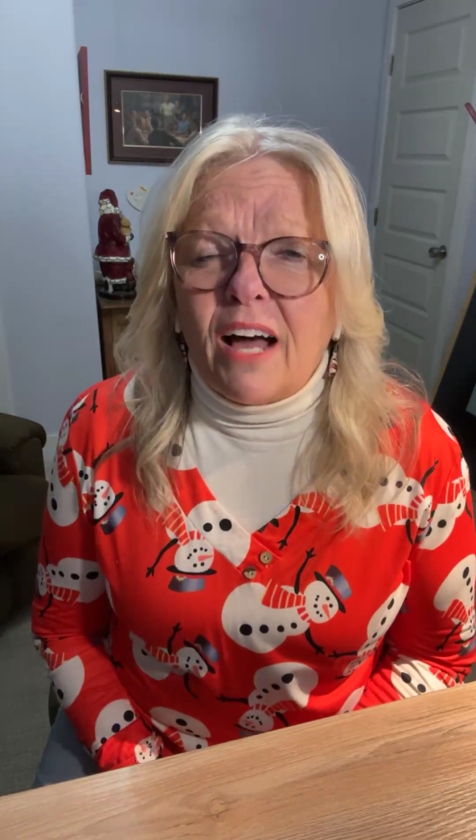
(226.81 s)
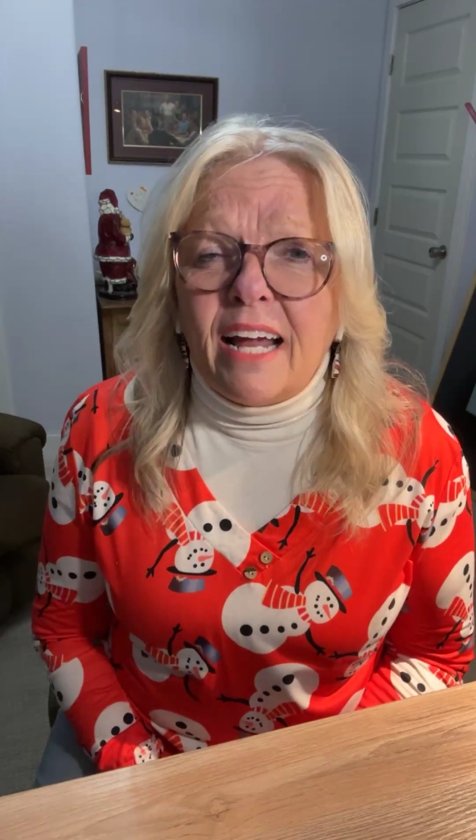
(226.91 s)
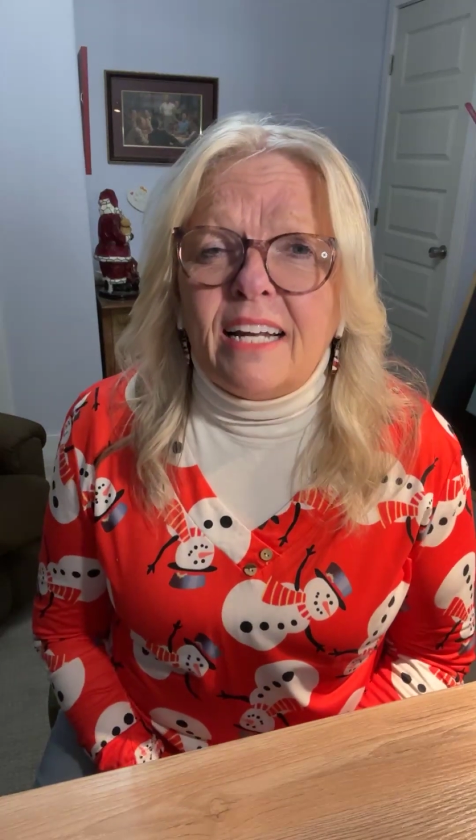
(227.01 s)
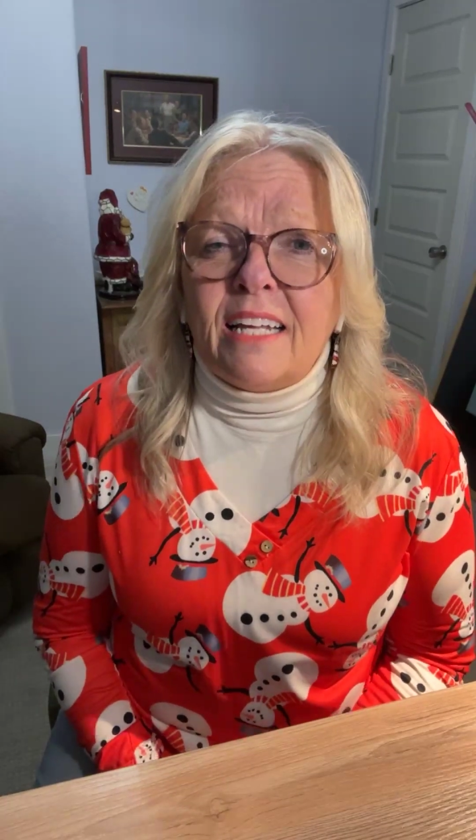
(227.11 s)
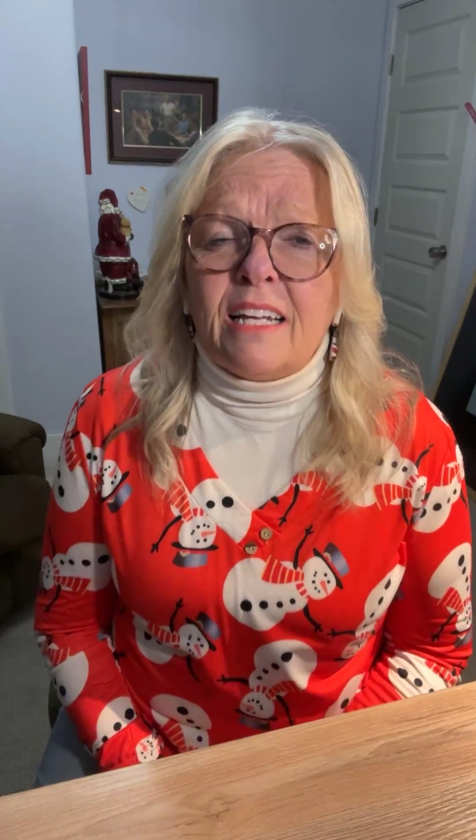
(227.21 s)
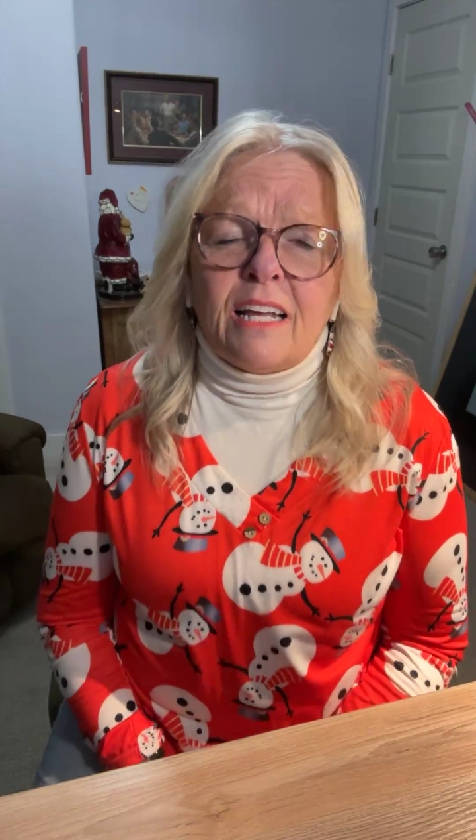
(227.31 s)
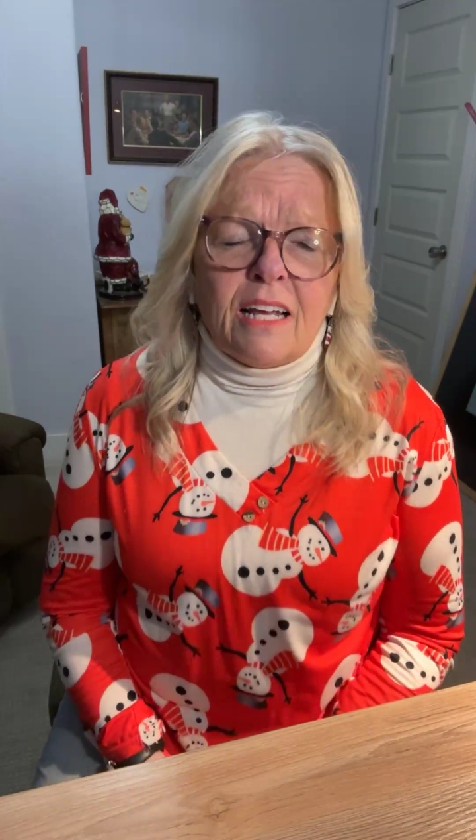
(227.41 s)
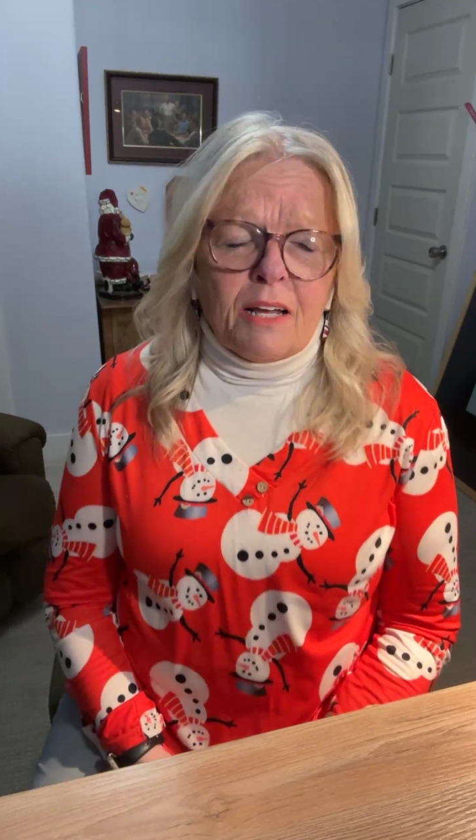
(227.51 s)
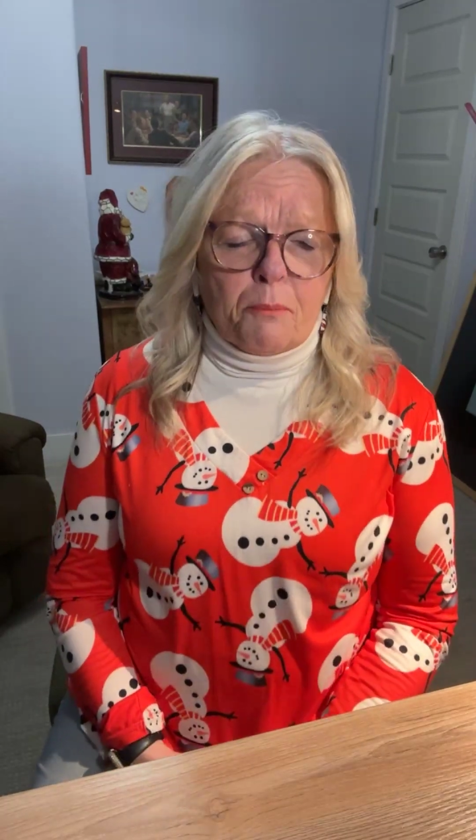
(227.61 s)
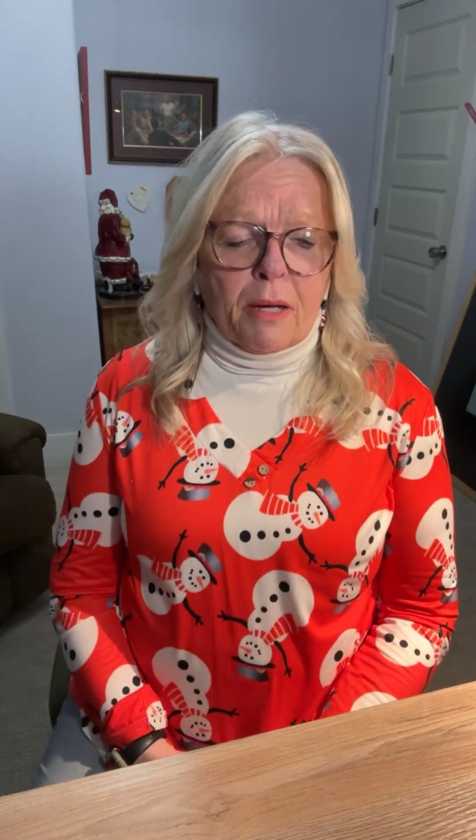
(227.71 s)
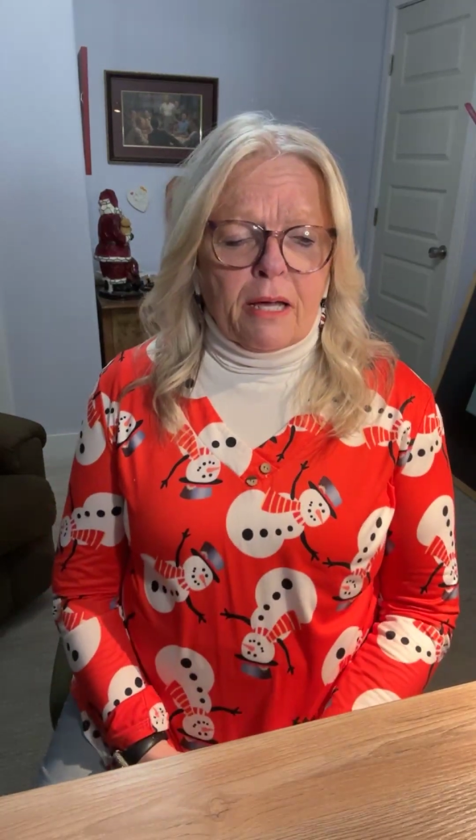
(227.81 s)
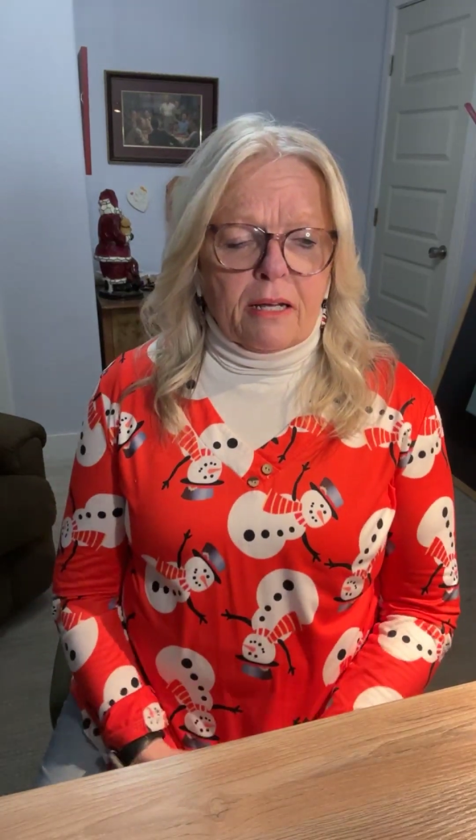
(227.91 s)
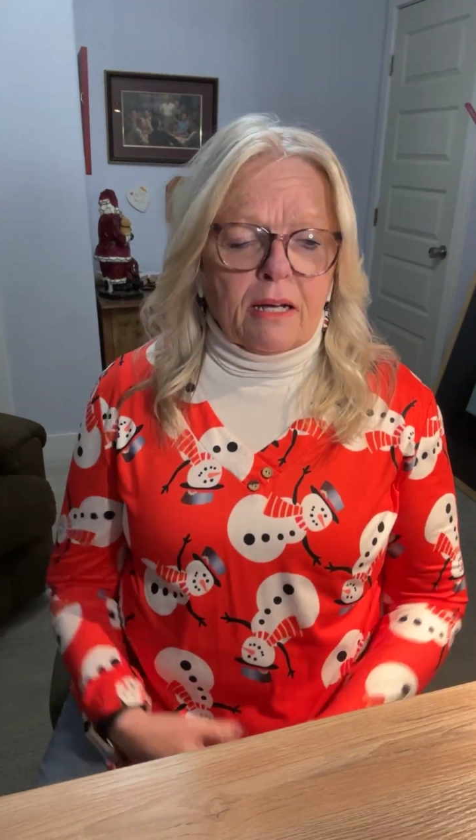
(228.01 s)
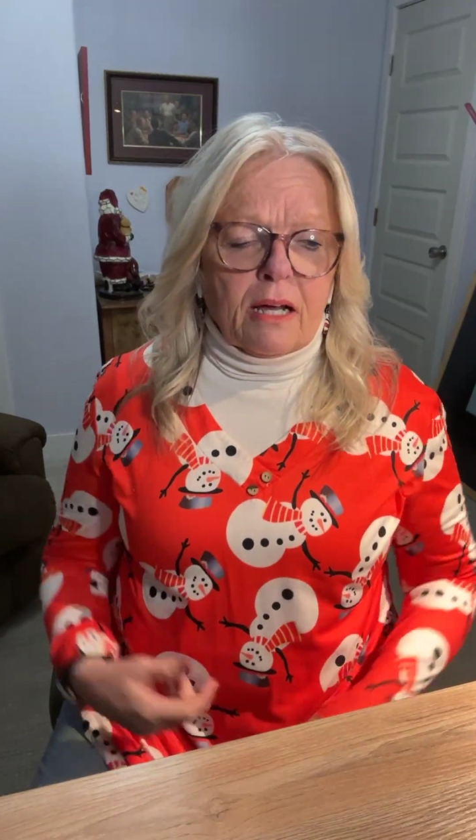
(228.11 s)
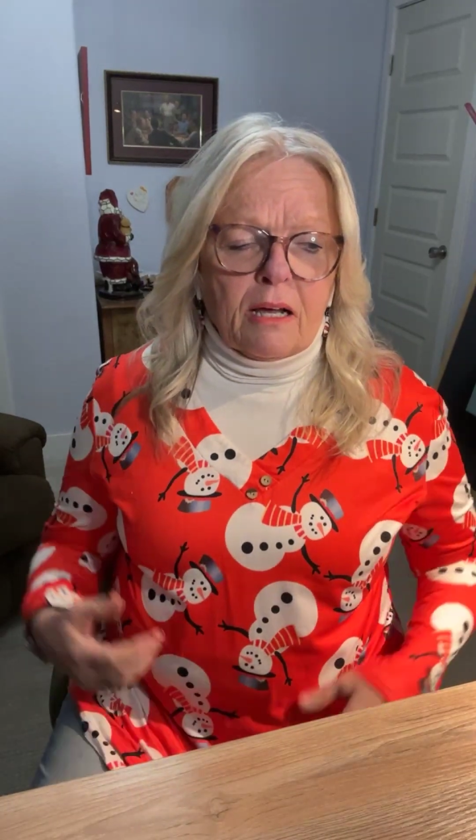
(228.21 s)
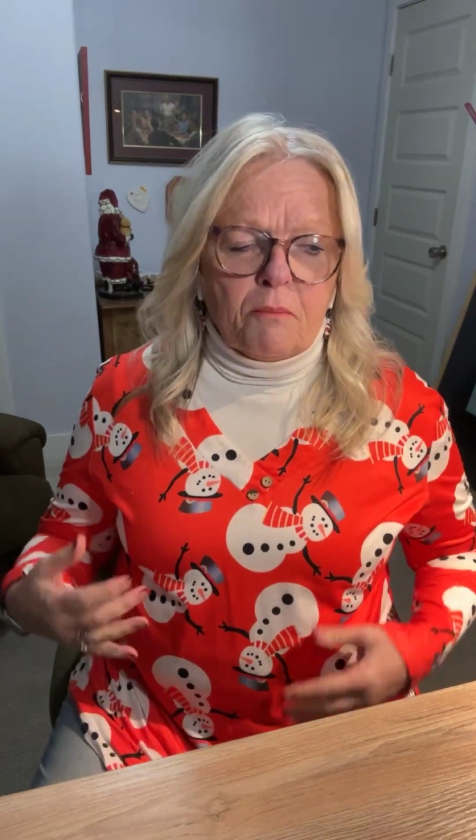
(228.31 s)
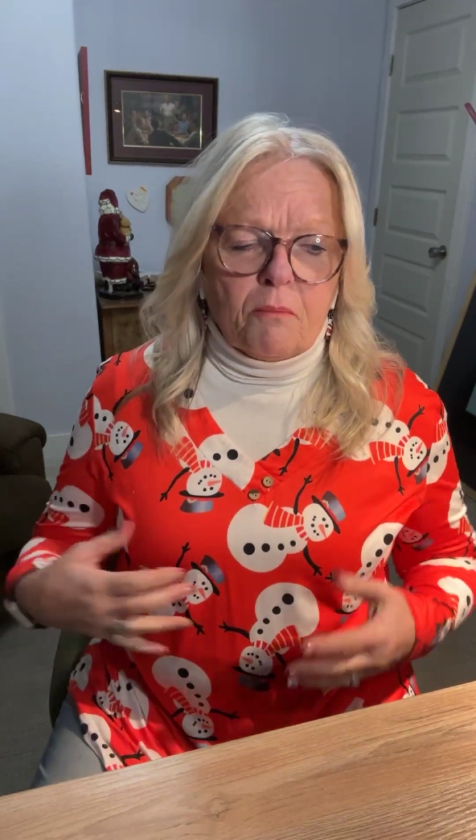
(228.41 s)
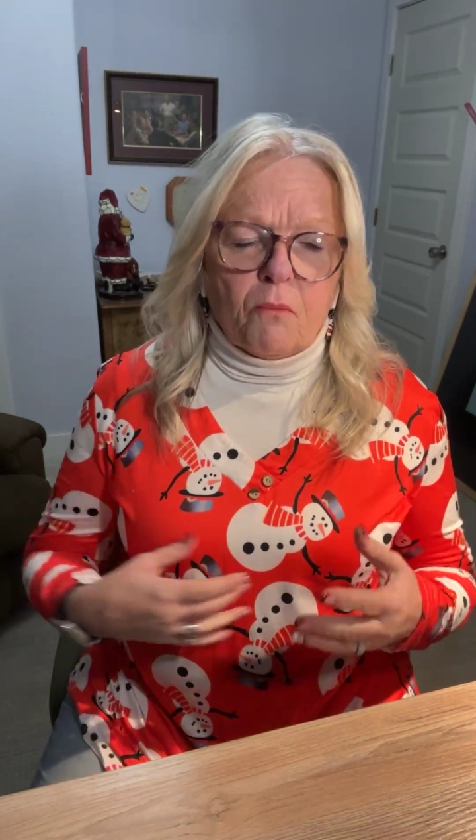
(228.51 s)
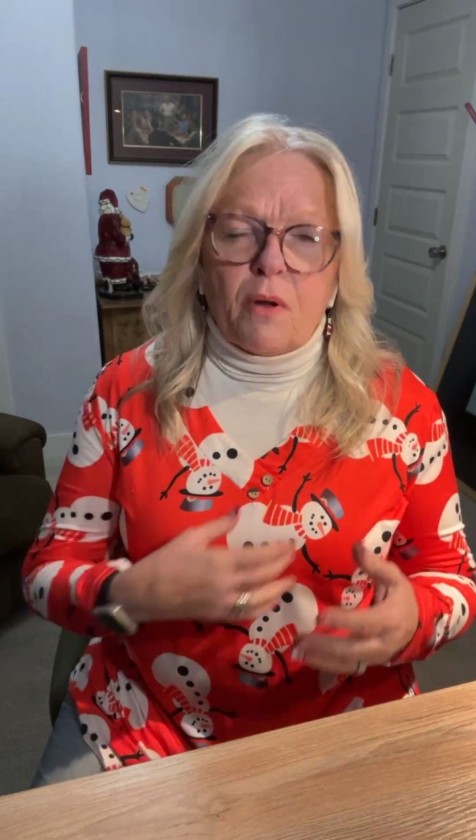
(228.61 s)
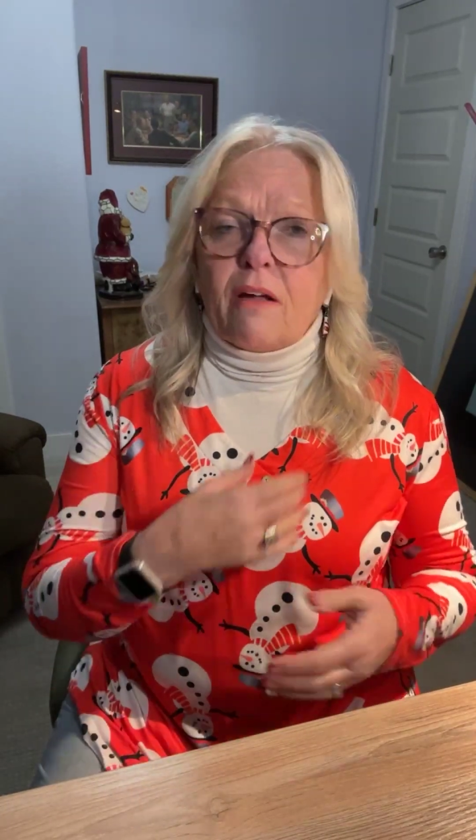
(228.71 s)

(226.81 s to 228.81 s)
invited but um,